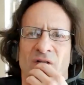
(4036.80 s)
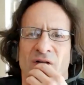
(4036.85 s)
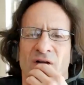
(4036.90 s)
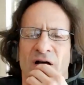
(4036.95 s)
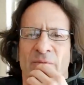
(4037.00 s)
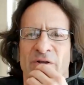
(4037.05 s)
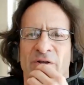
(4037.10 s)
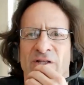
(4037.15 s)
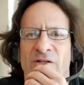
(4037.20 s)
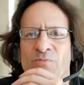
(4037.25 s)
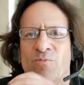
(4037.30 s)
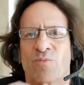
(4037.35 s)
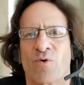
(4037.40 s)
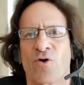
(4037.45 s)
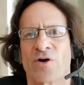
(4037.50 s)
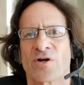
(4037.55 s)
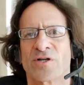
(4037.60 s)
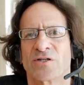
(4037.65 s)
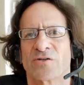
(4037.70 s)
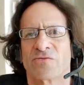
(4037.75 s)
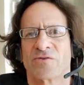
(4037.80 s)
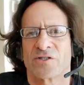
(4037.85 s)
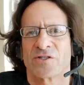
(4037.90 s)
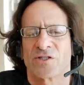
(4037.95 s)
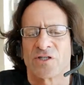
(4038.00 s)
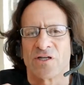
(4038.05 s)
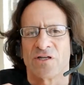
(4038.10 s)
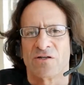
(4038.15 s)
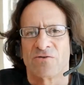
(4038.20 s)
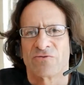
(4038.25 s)
I mean, the point of a
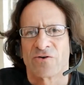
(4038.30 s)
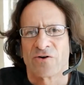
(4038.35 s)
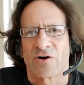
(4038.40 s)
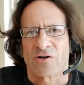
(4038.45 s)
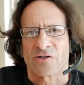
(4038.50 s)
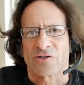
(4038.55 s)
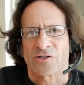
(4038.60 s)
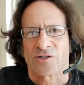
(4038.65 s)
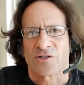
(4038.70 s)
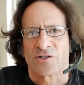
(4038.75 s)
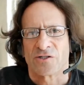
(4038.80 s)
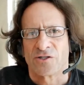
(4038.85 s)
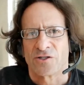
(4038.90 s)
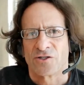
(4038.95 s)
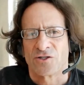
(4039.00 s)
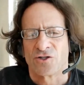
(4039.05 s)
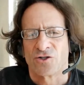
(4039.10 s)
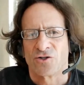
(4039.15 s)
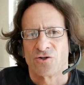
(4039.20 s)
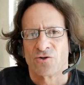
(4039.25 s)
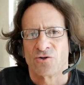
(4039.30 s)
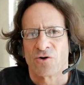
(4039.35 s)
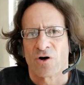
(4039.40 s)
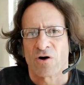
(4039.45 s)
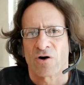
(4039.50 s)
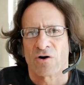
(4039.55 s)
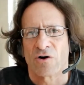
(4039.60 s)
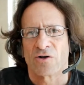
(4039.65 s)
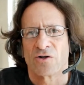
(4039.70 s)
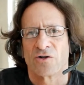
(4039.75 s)
seed fast is that you
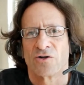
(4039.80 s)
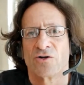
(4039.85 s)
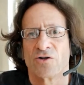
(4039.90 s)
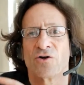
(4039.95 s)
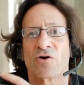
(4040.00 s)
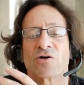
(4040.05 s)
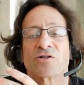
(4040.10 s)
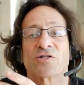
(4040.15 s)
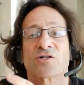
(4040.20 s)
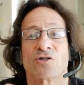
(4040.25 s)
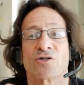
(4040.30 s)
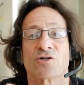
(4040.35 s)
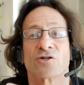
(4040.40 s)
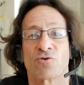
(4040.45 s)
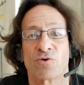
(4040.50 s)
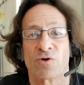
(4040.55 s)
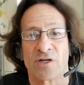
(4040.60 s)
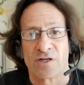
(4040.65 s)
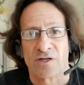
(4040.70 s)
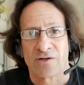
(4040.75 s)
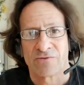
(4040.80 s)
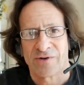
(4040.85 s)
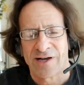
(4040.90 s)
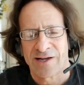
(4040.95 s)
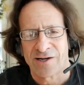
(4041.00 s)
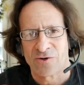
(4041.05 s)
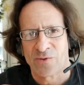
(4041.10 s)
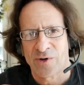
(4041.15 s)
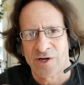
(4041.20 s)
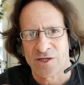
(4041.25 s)
are not agreeing a
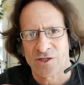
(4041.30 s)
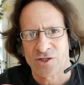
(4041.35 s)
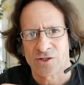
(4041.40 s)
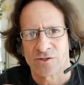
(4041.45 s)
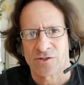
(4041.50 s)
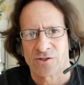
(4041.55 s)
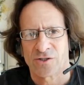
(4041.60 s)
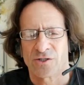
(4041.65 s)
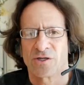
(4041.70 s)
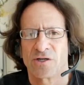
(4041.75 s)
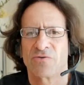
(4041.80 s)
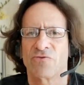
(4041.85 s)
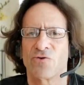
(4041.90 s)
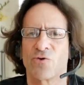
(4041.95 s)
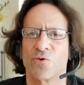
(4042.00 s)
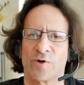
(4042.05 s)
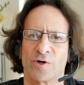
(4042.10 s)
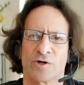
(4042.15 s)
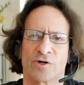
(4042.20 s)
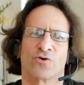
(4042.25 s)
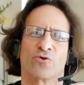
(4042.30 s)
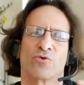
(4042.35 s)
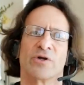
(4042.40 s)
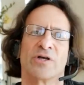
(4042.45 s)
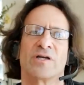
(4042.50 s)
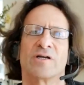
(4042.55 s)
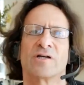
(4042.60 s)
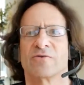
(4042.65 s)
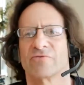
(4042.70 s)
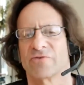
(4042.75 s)
valuation. So if you are
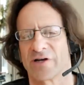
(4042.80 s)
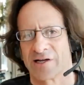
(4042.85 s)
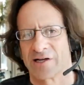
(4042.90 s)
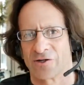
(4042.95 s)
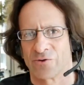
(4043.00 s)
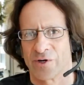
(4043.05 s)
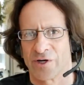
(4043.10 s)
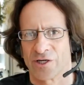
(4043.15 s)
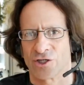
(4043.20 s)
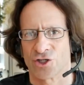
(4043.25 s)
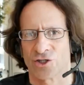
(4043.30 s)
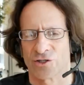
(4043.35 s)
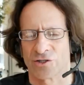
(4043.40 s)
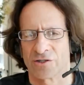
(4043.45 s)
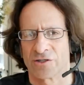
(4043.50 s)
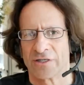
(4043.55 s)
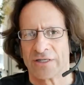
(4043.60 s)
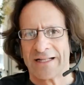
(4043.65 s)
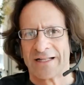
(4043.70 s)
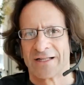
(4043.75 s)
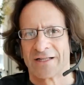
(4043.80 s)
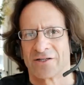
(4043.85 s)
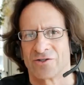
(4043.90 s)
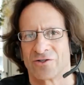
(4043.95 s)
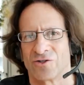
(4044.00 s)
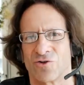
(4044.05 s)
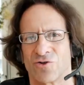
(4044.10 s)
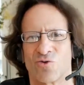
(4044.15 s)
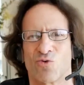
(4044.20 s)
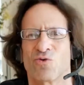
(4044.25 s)
agreeing a valuation,
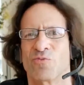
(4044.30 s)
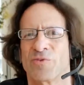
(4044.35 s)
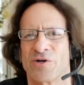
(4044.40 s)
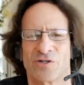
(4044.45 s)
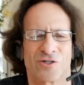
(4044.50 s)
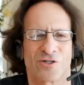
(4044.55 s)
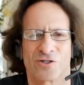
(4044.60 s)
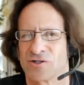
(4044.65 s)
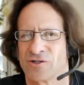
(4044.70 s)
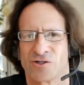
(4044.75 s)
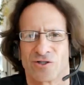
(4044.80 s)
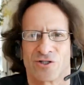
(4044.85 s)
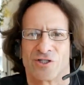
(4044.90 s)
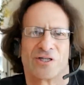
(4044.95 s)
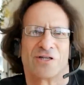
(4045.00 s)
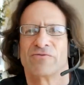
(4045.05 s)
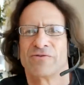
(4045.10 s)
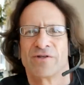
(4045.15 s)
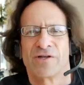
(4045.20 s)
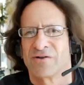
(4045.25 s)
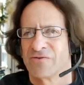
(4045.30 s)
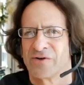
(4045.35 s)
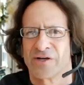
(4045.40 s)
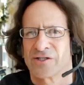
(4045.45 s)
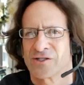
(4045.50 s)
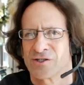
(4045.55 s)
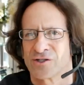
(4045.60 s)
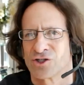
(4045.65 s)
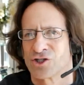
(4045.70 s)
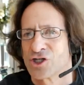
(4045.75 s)
you almost can just give the
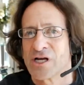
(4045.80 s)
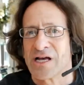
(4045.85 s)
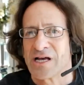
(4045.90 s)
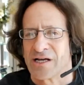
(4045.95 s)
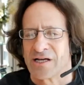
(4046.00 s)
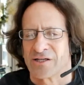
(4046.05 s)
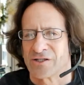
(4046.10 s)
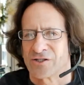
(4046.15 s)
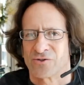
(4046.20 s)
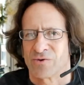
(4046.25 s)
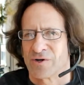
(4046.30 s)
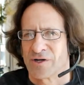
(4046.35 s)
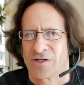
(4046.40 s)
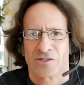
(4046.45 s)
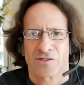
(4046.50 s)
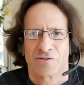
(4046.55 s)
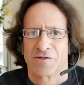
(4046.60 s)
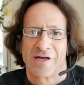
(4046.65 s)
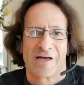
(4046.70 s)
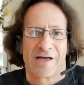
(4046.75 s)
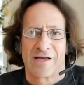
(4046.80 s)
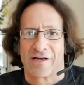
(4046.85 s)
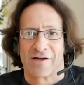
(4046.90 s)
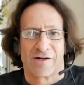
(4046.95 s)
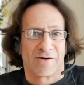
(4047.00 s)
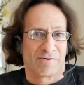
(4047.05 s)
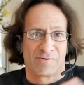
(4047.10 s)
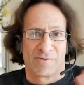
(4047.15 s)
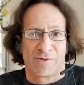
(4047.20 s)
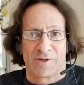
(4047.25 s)
investor shares, right? Hey,
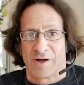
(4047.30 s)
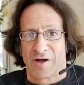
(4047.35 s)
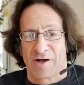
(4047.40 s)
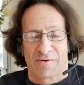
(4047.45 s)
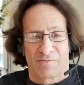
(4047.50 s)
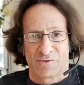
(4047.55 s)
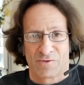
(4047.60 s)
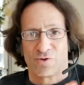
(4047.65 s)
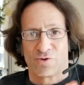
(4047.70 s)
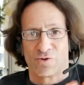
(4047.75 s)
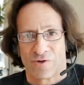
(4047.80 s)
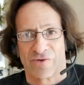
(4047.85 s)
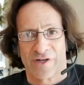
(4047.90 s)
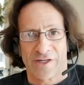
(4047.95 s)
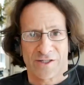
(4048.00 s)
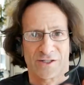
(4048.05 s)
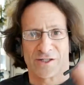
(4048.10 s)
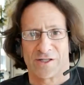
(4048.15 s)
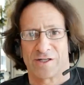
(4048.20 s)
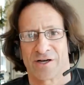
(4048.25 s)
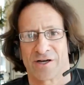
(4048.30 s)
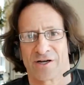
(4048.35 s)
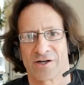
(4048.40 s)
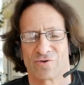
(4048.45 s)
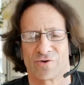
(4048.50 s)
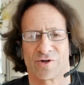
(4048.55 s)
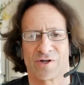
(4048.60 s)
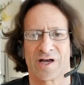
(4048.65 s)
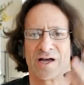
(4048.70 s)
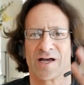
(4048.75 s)
you're investing
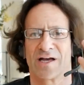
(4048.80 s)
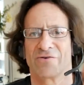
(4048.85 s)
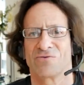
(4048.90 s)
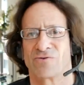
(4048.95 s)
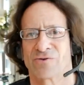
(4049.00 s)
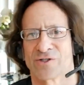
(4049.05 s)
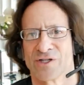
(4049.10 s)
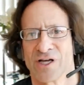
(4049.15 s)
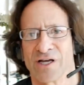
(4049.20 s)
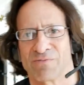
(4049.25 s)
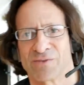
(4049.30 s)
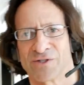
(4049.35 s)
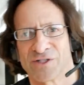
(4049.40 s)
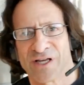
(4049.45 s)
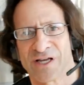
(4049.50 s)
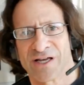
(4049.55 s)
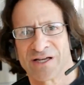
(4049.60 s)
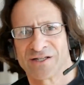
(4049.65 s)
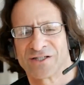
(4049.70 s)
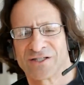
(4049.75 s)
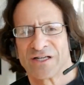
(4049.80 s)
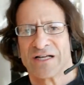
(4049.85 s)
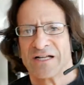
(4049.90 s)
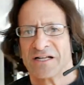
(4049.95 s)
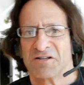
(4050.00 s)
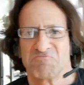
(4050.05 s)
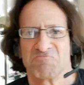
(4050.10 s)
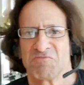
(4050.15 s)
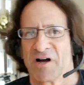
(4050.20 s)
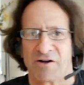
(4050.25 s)
100K for 10%,
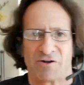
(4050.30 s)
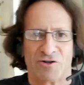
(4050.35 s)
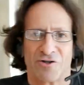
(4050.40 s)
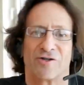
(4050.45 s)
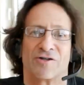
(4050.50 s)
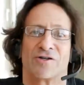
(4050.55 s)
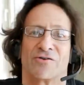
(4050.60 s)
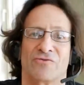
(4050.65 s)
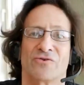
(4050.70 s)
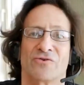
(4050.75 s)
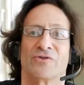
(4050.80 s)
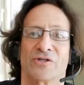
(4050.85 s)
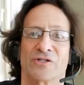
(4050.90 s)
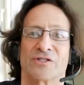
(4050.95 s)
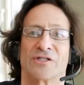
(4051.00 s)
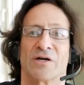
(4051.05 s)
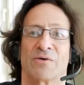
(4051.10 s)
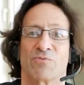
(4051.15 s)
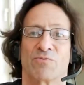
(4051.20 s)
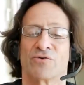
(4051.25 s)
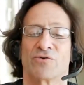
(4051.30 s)
I'm going to give you this number of